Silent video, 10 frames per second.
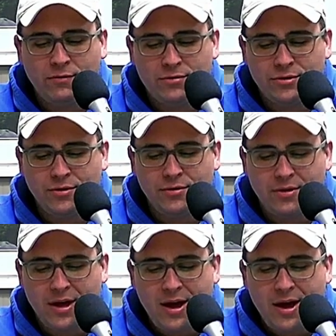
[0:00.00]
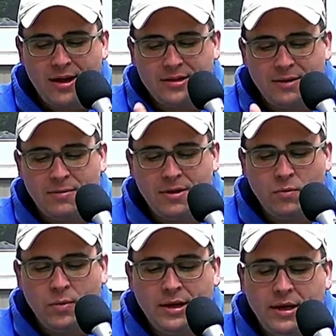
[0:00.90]
truth and something that
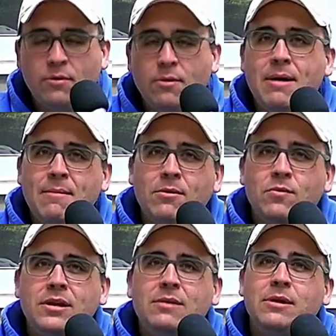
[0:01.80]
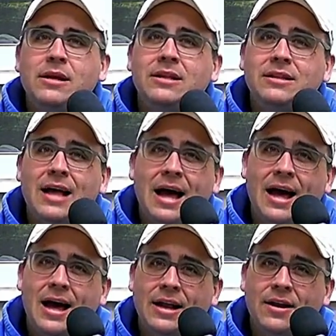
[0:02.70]
we need to remember and we need to be
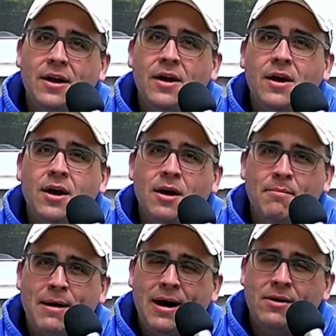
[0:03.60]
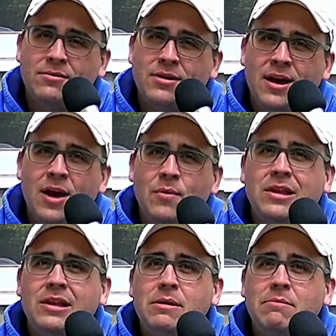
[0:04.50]
glad about. And we need
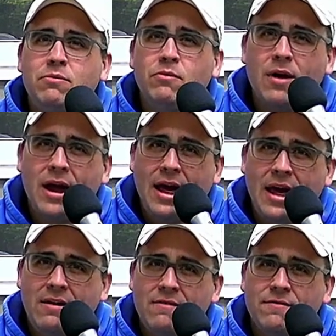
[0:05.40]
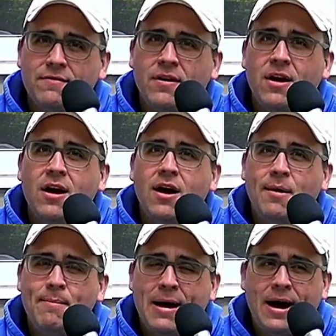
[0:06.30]
to be brave
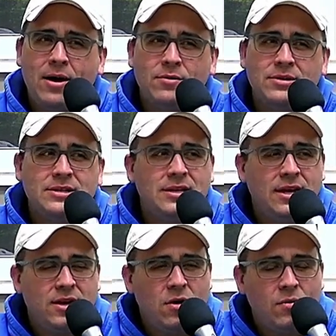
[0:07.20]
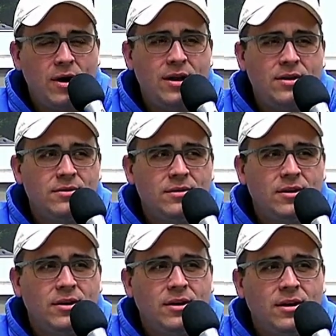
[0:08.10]
about to say, you know what?
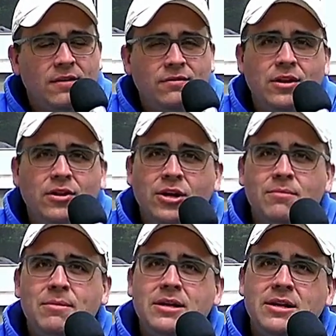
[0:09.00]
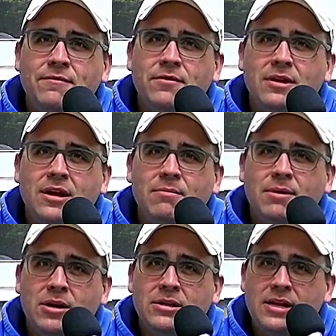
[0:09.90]
If they look at me differently
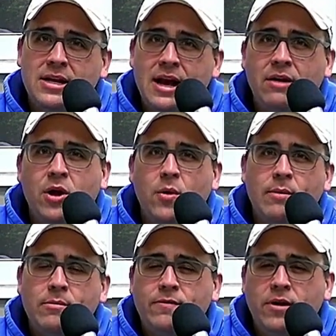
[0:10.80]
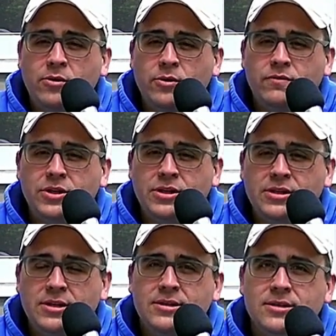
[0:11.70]
because they now know I'm a follower of
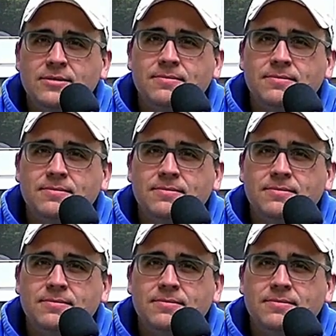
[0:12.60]
Jesus,